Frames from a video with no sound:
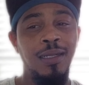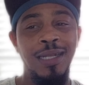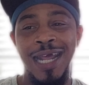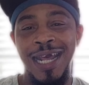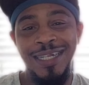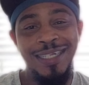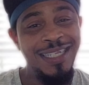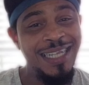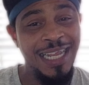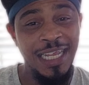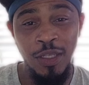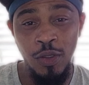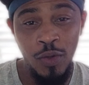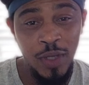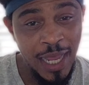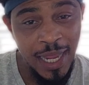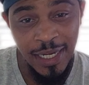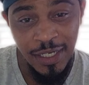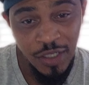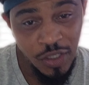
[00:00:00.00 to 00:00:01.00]
Not saying you
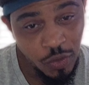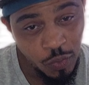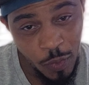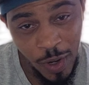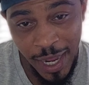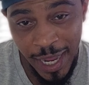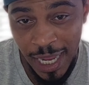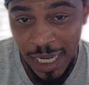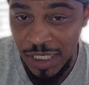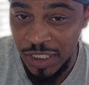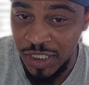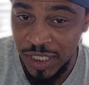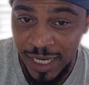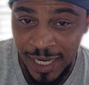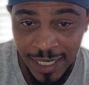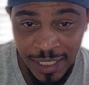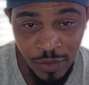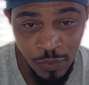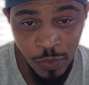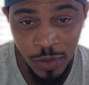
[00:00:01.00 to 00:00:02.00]
can't swag
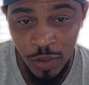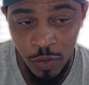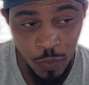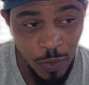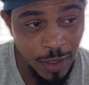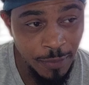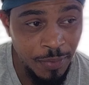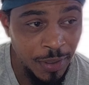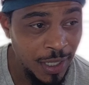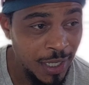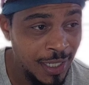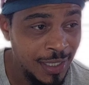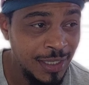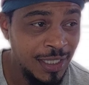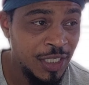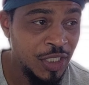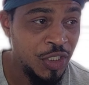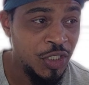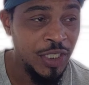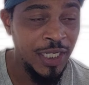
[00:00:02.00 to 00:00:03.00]
J's with
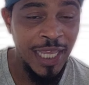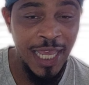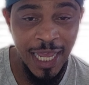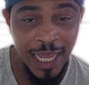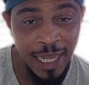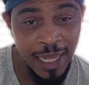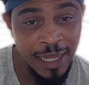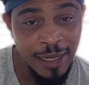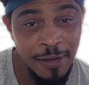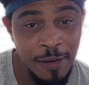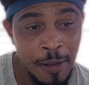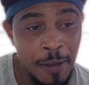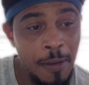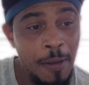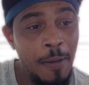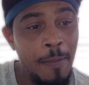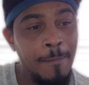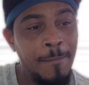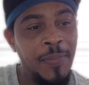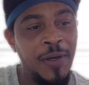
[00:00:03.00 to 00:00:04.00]
sweatpants, cause you can,
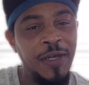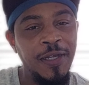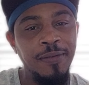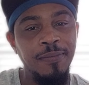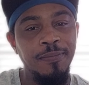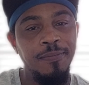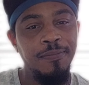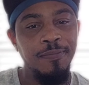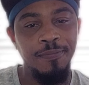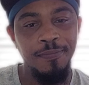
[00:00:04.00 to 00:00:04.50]
but